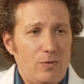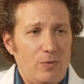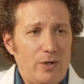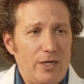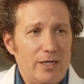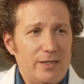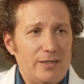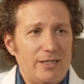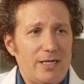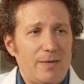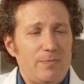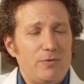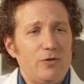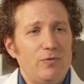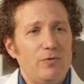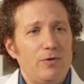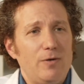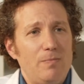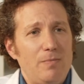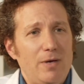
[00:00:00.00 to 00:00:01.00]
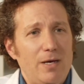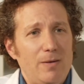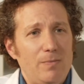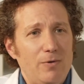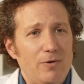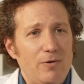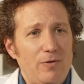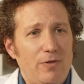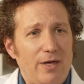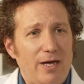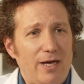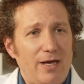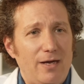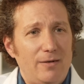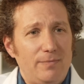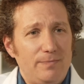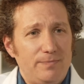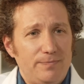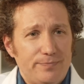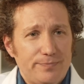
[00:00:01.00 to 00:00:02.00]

except to remember that,